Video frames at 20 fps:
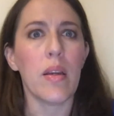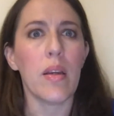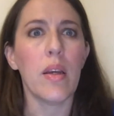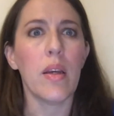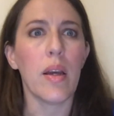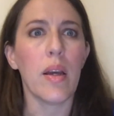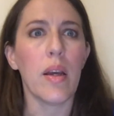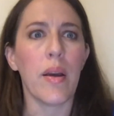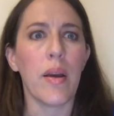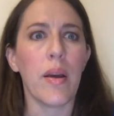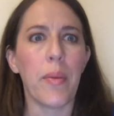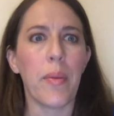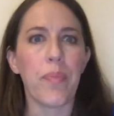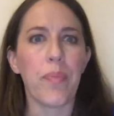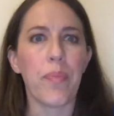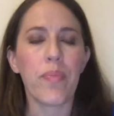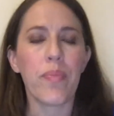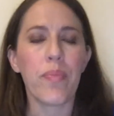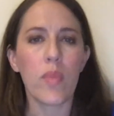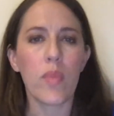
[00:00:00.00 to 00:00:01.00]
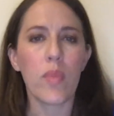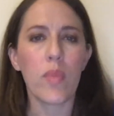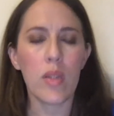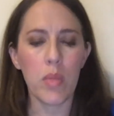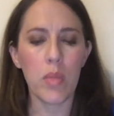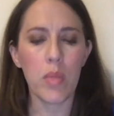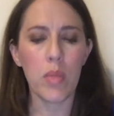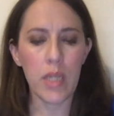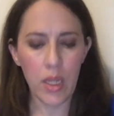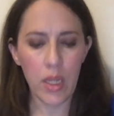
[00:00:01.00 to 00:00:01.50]
Some of the
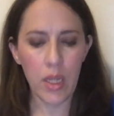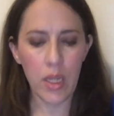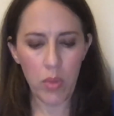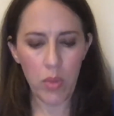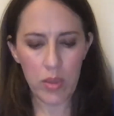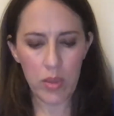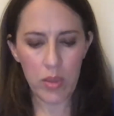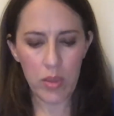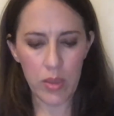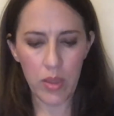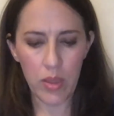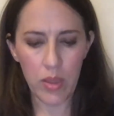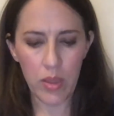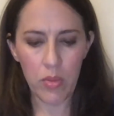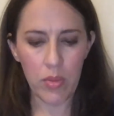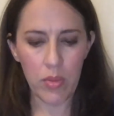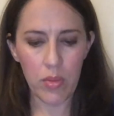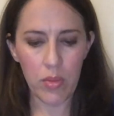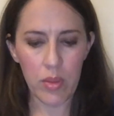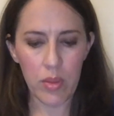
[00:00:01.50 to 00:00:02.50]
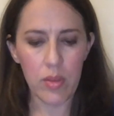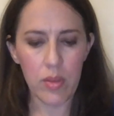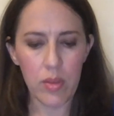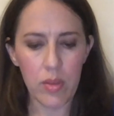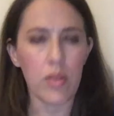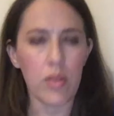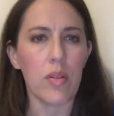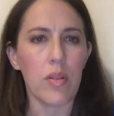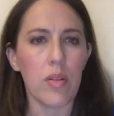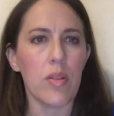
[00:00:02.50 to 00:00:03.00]
takeaways, because I know this is
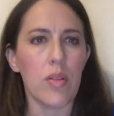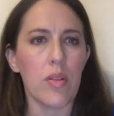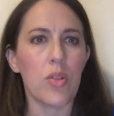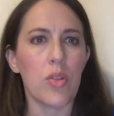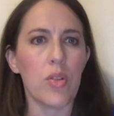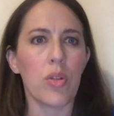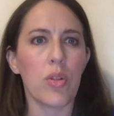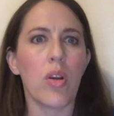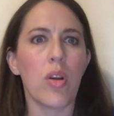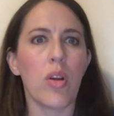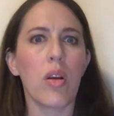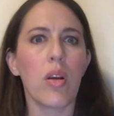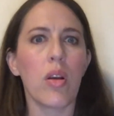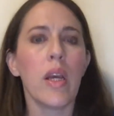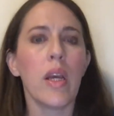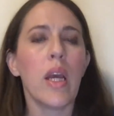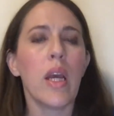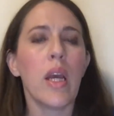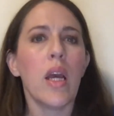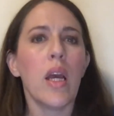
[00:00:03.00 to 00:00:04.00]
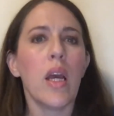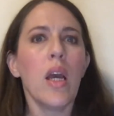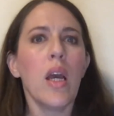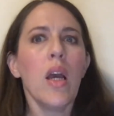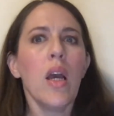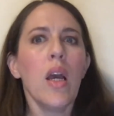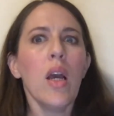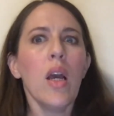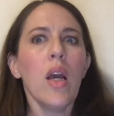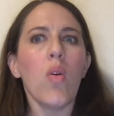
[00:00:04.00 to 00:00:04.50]
a short talk.
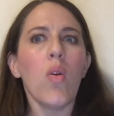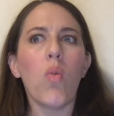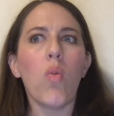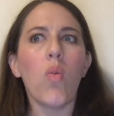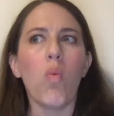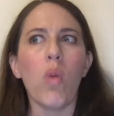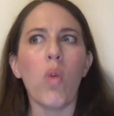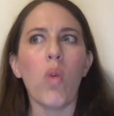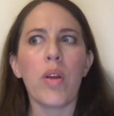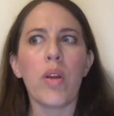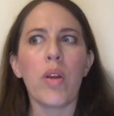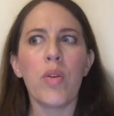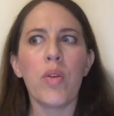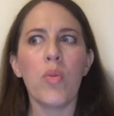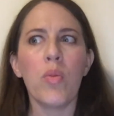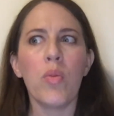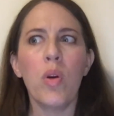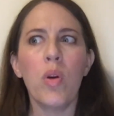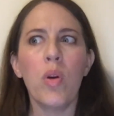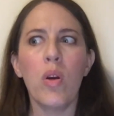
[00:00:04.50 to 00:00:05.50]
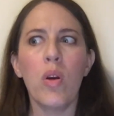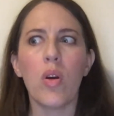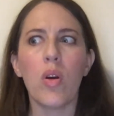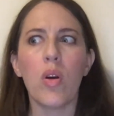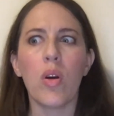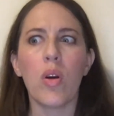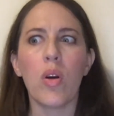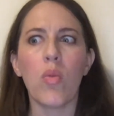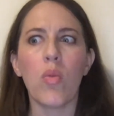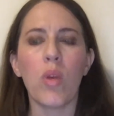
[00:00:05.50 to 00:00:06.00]
What do you
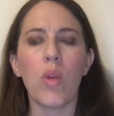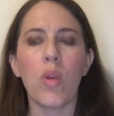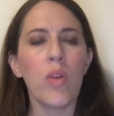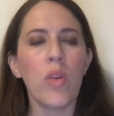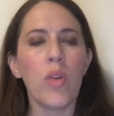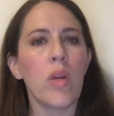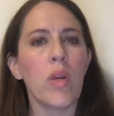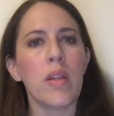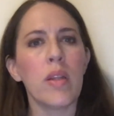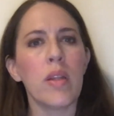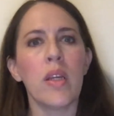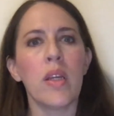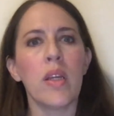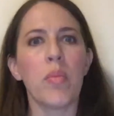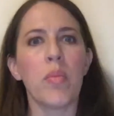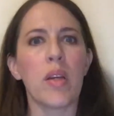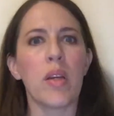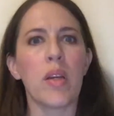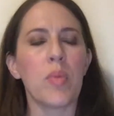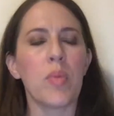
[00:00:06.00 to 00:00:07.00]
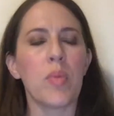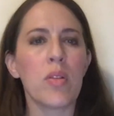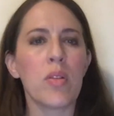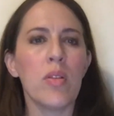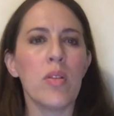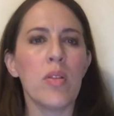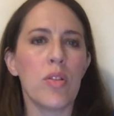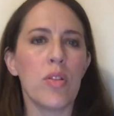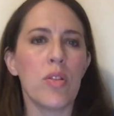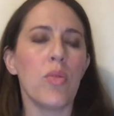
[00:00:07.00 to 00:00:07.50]
want to think about, especially
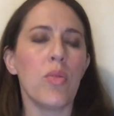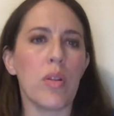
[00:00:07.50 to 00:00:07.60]
students?